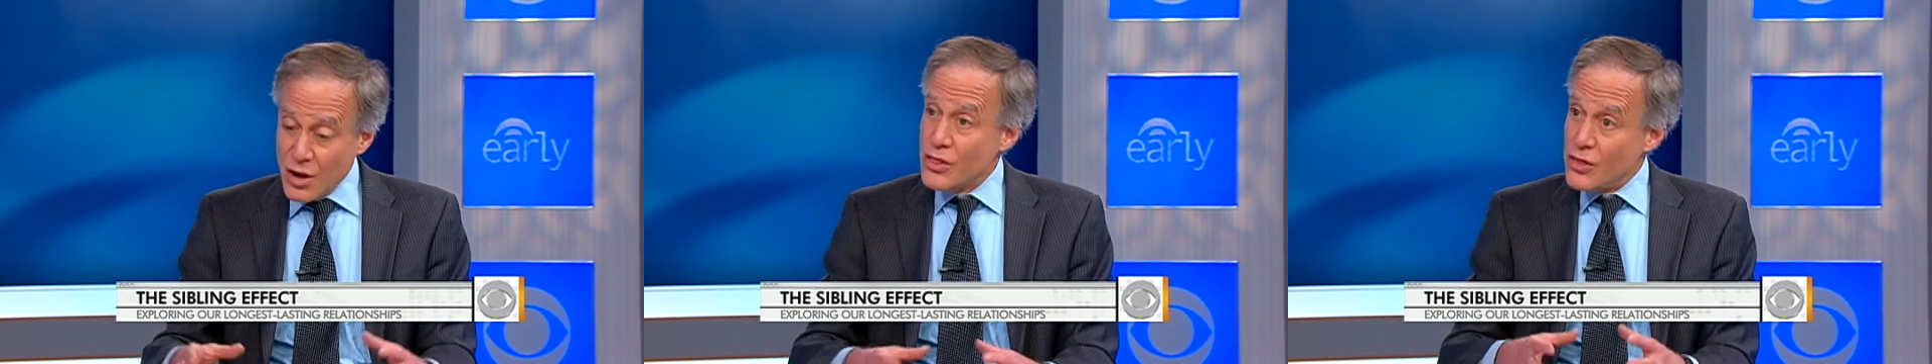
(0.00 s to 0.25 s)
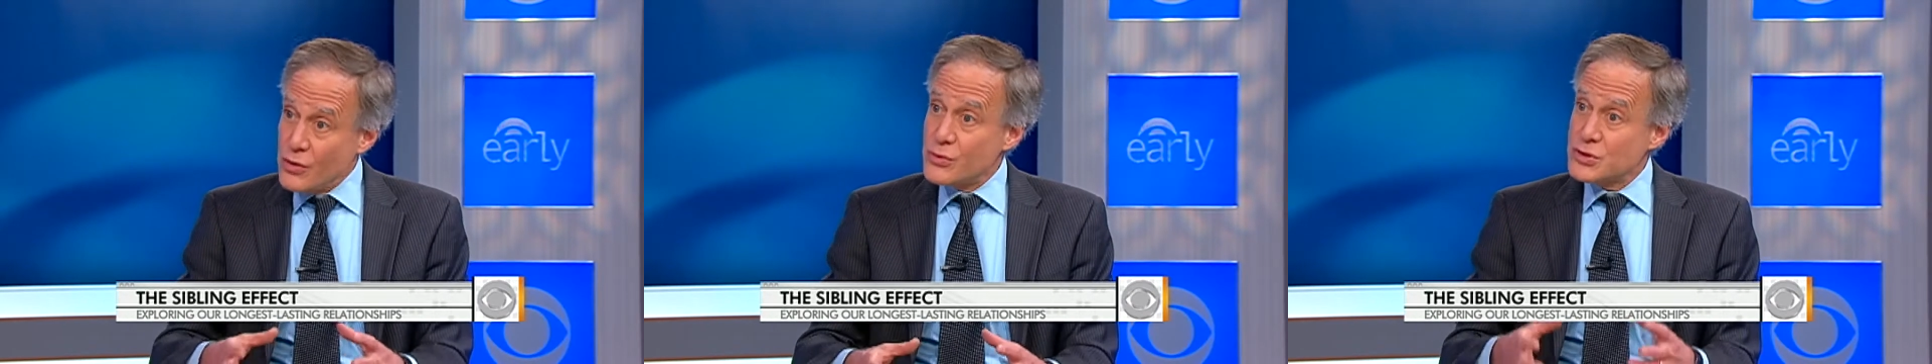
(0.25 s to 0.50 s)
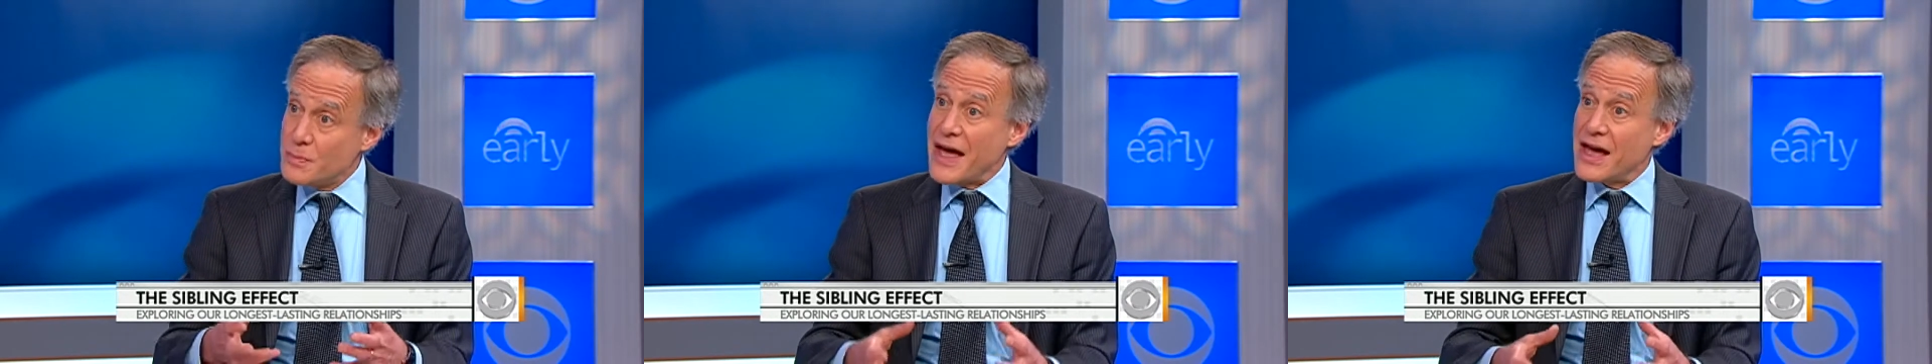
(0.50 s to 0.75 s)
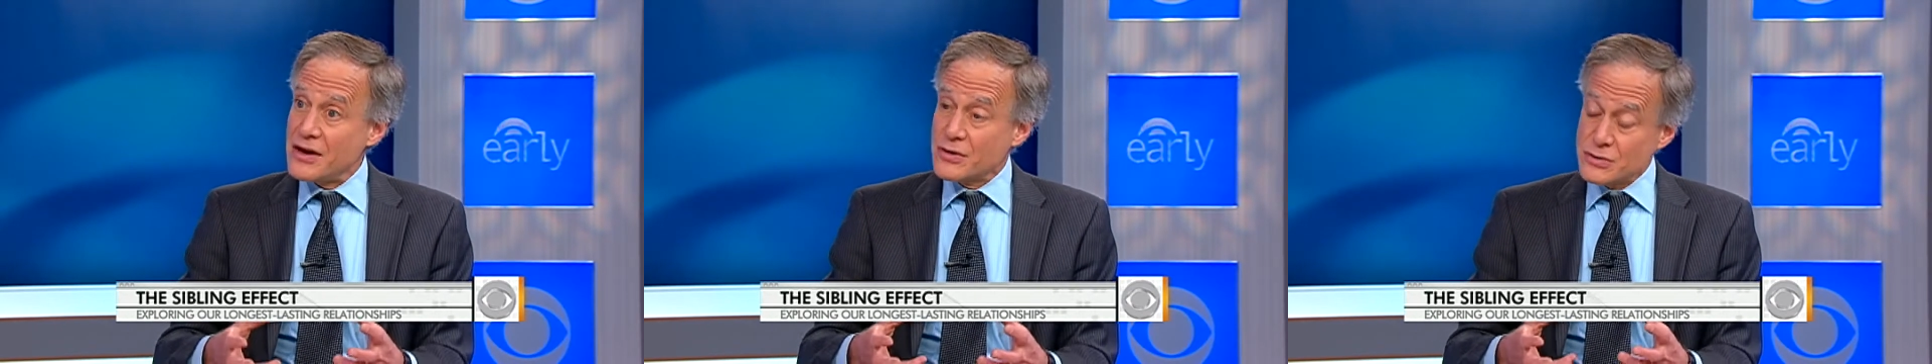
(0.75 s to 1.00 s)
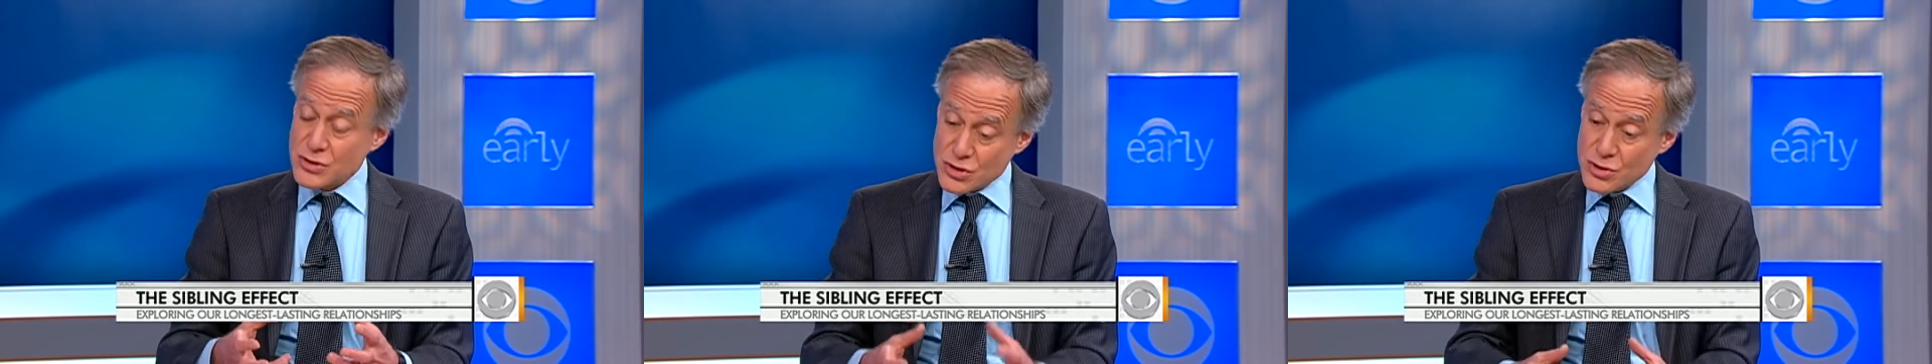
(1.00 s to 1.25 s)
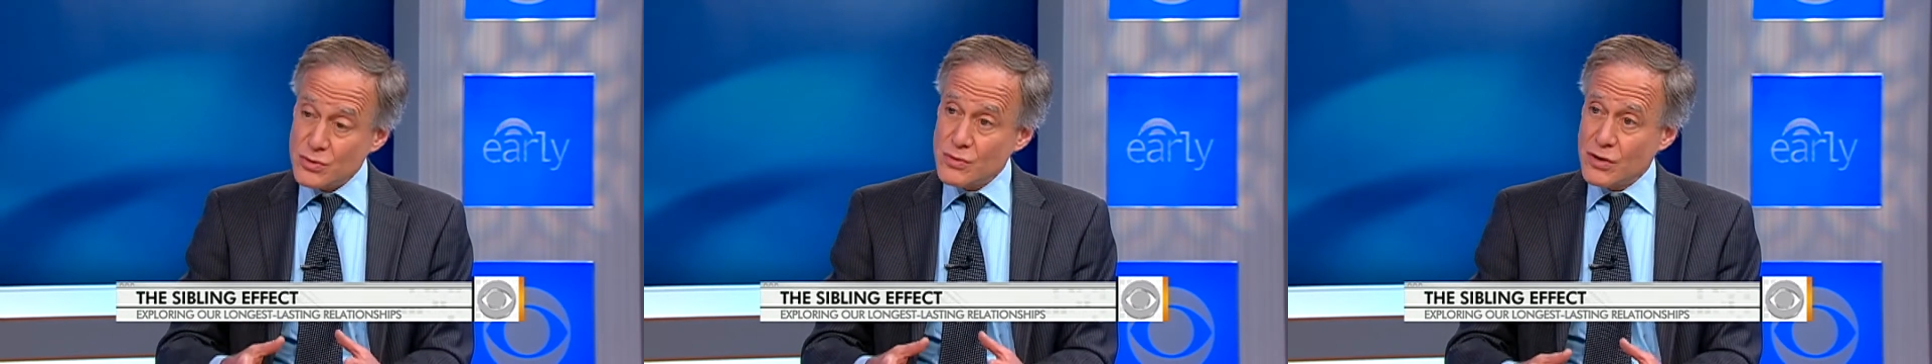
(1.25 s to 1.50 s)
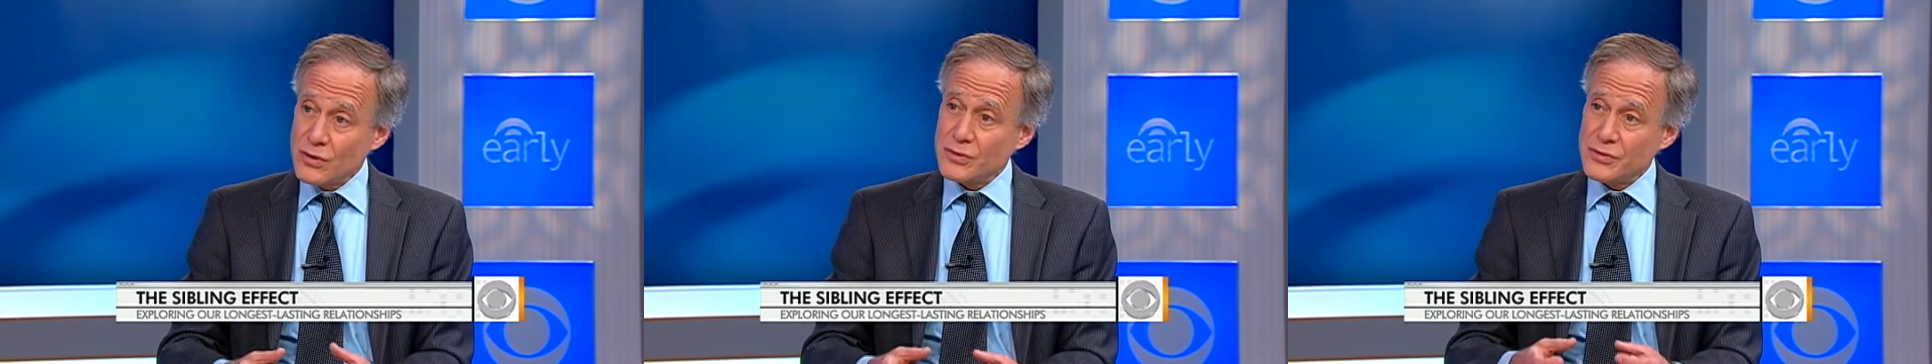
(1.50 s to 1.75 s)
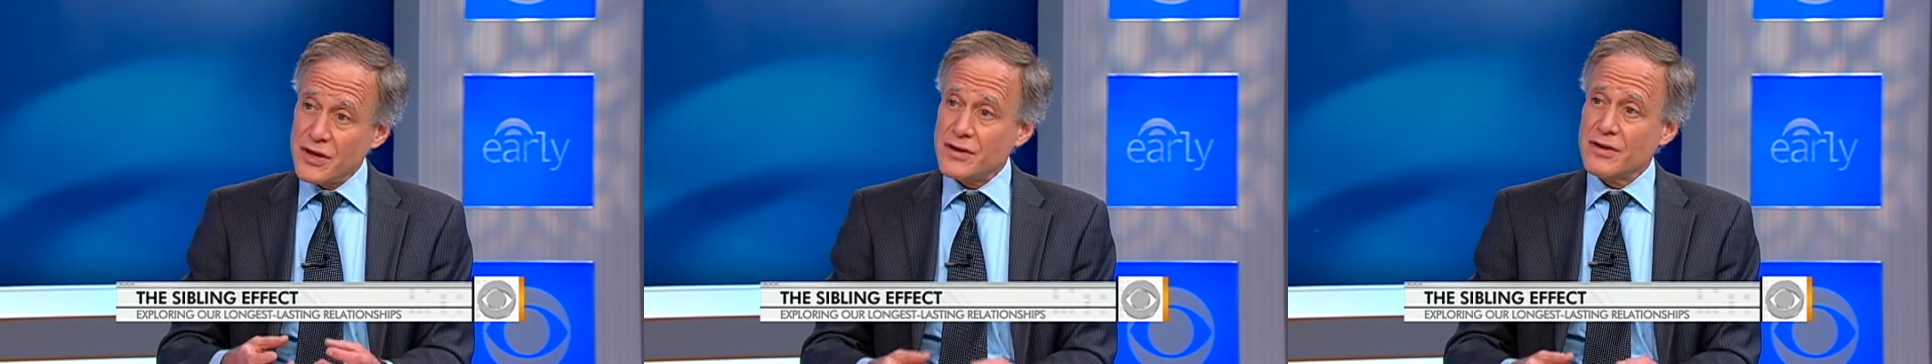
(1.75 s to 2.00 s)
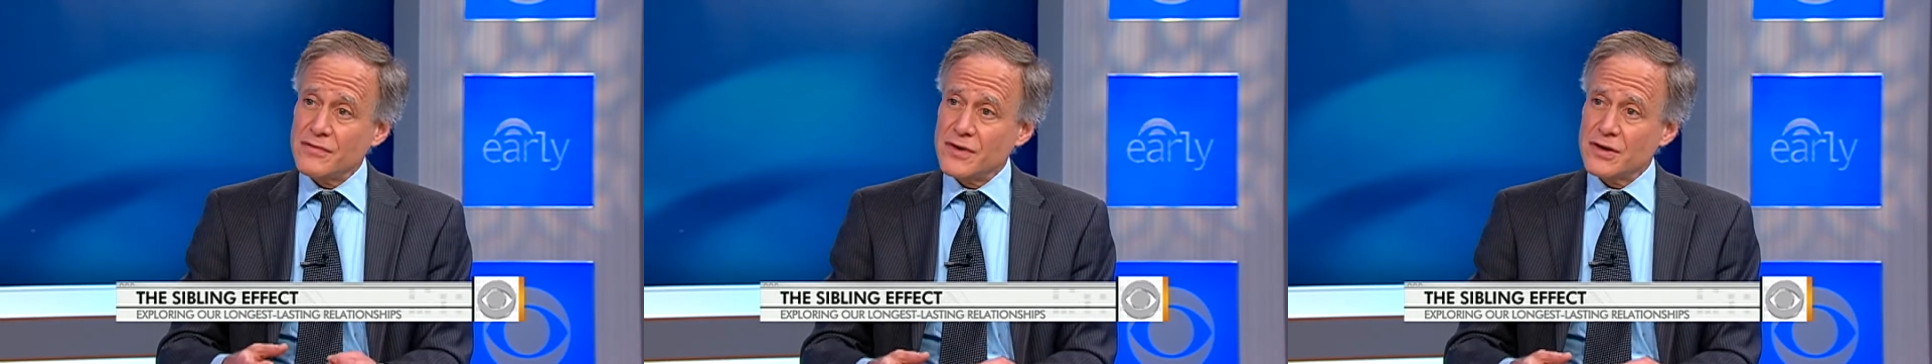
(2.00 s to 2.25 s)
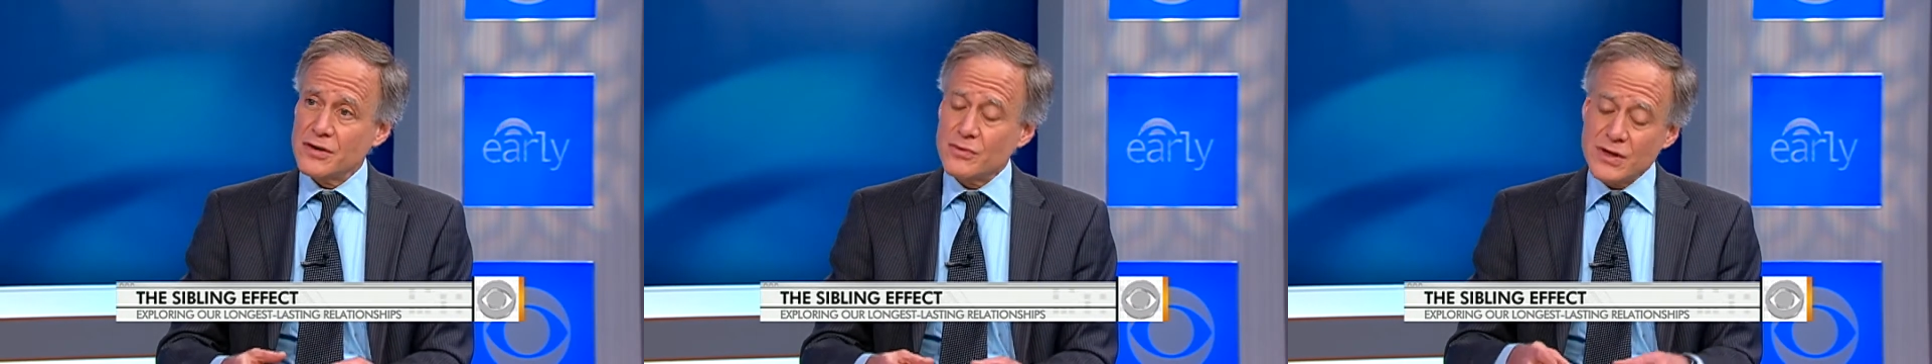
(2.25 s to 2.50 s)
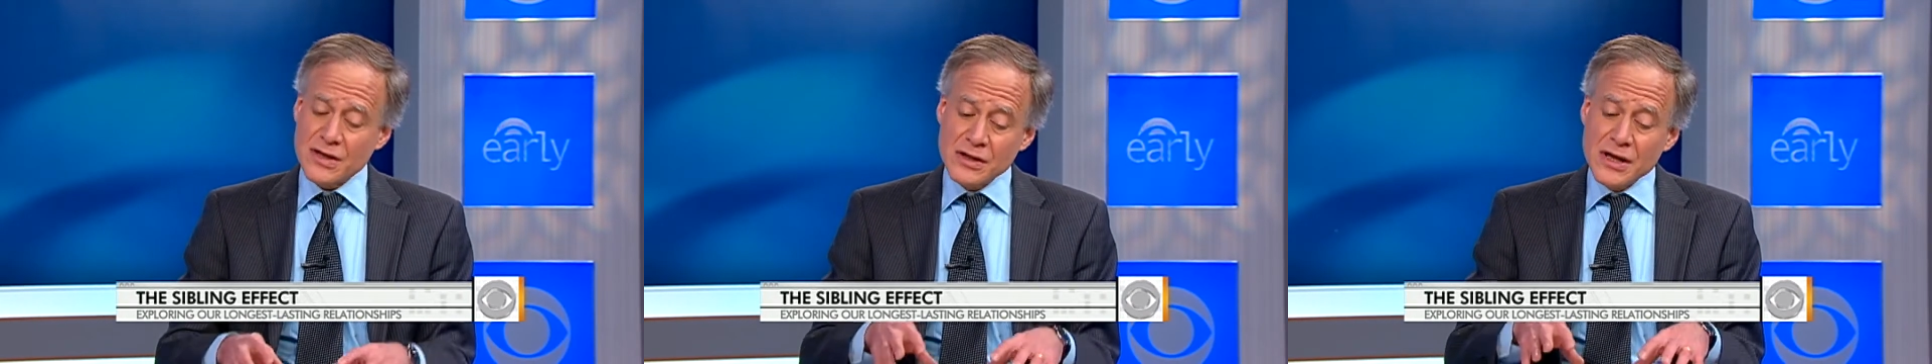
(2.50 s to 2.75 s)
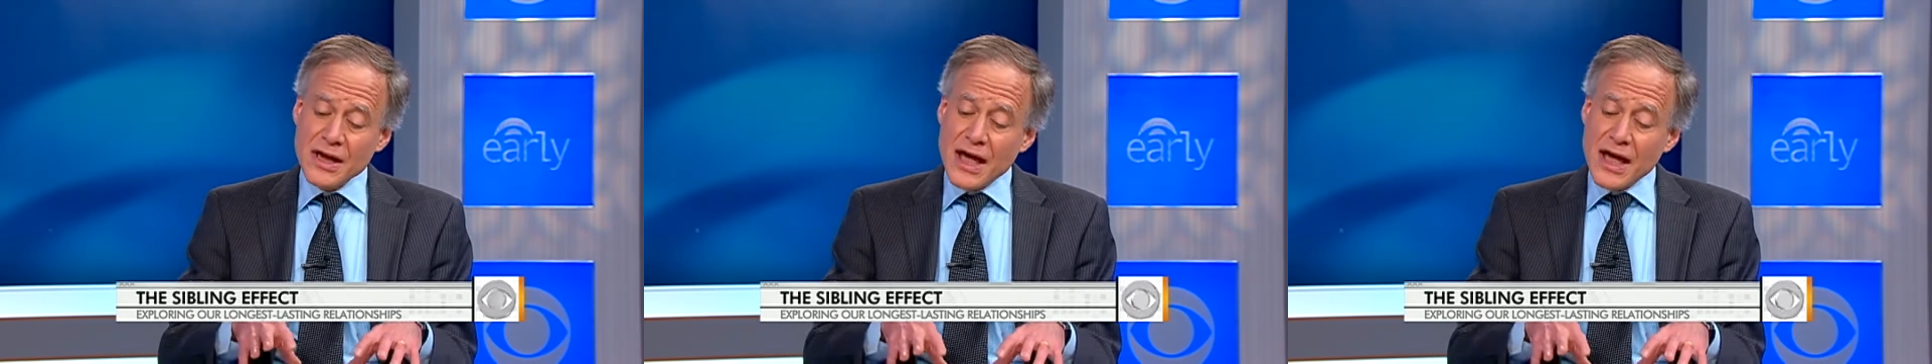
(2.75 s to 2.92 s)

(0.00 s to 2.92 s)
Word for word: Those patterns do hold, they are very real,